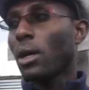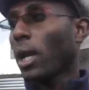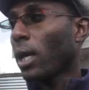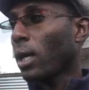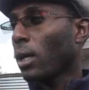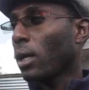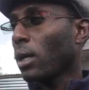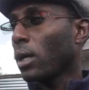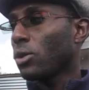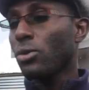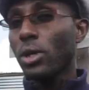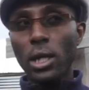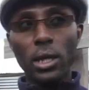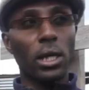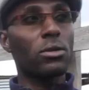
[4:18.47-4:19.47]
like
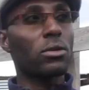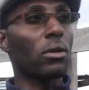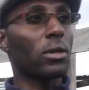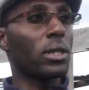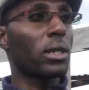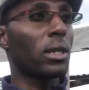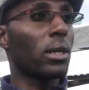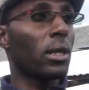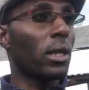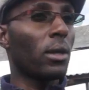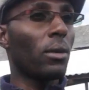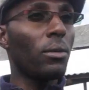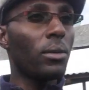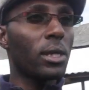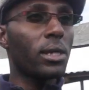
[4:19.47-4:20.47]
during the drought,
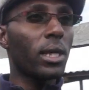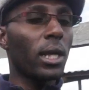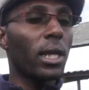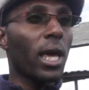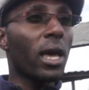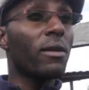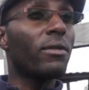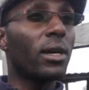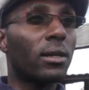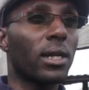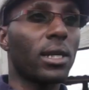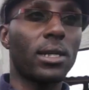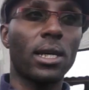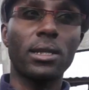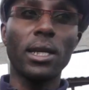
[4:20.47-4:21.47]
the way we say they are heavy
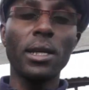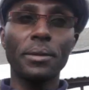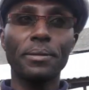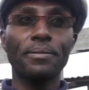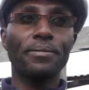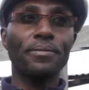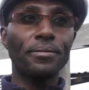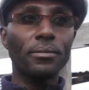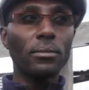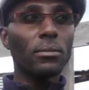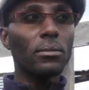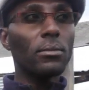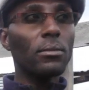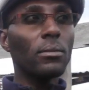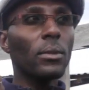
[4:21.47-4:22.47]
grazers,
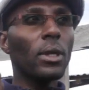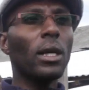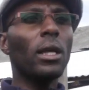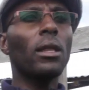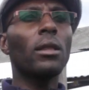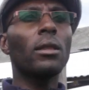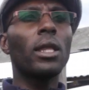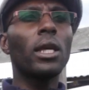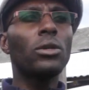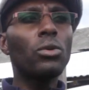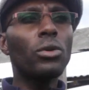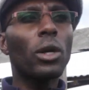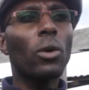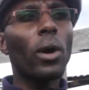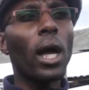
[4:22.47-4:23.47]
they
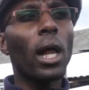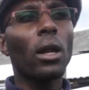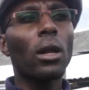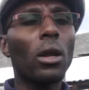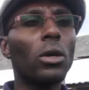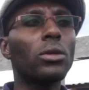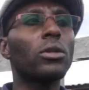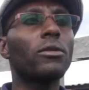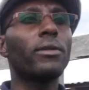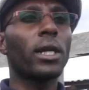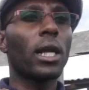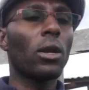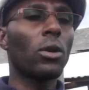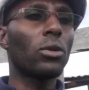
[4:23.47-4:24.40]
do require a lot of